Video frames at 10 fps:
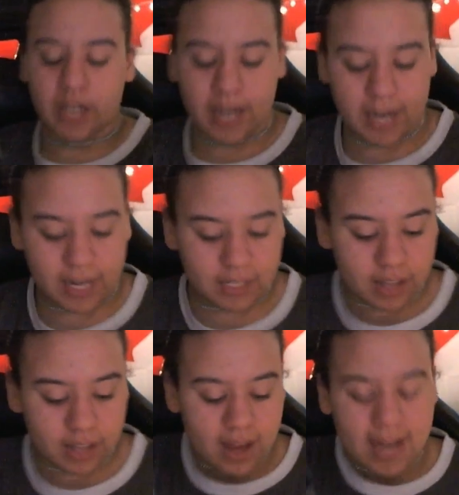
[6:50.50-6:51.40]
and
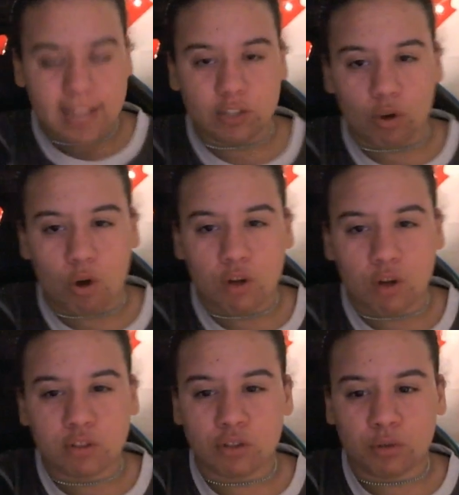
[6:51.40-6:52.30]
it's all
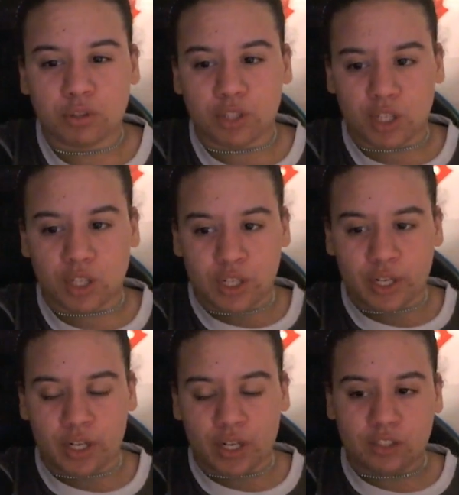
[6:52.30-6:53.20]
so
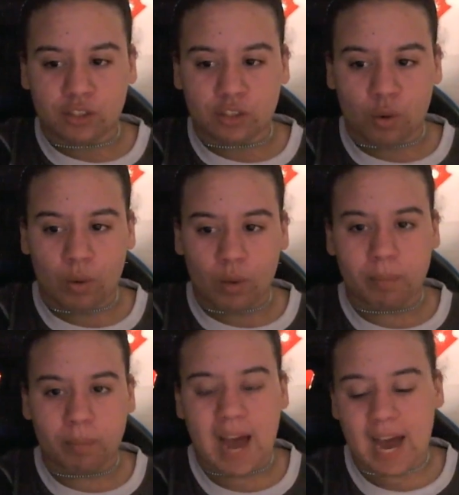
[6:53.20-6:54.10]
secure and so
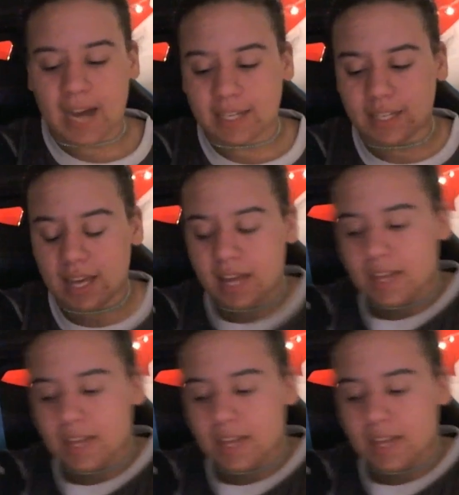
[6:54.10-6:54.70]
well packed